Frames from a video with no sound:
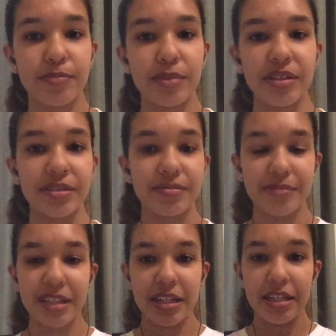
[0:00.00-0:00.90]
But
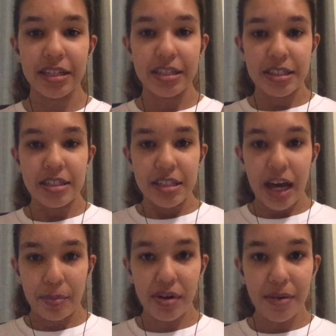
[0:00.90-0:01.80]

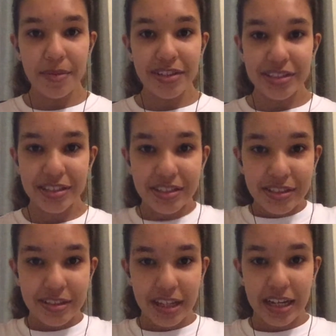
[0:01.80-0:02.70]
I promise
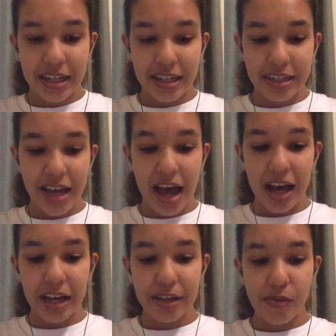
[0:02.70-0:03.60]
that
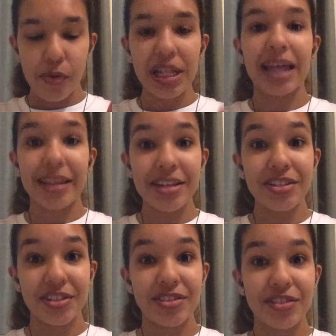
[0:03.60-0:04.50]
I will at
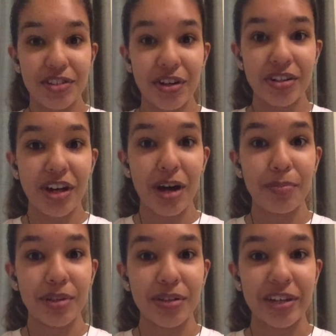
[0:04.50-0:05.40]
least start
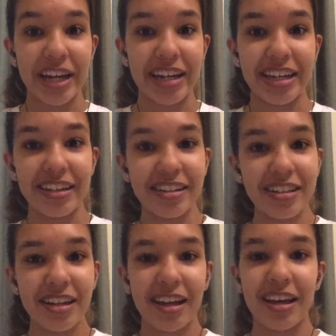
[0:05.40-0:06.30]
uploading again.